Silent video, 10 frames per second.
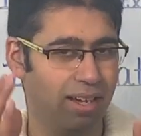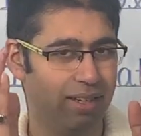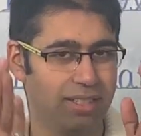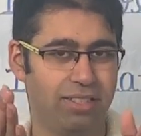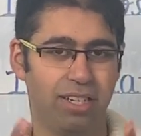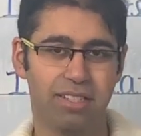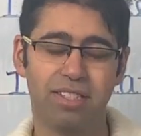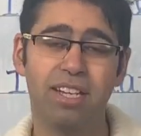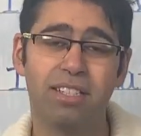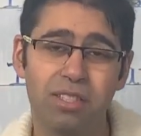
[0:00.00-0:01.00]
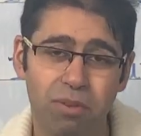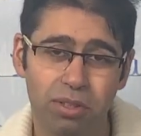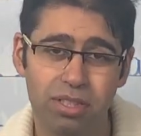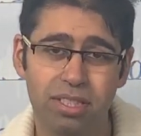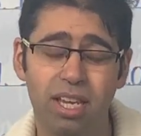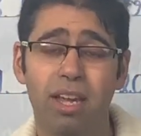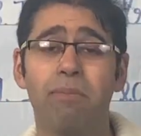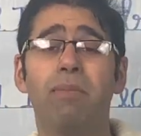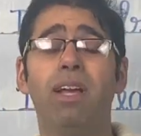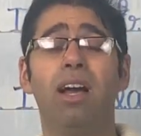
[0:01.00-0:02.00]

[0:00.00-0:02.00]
Let's take a sentence for the same.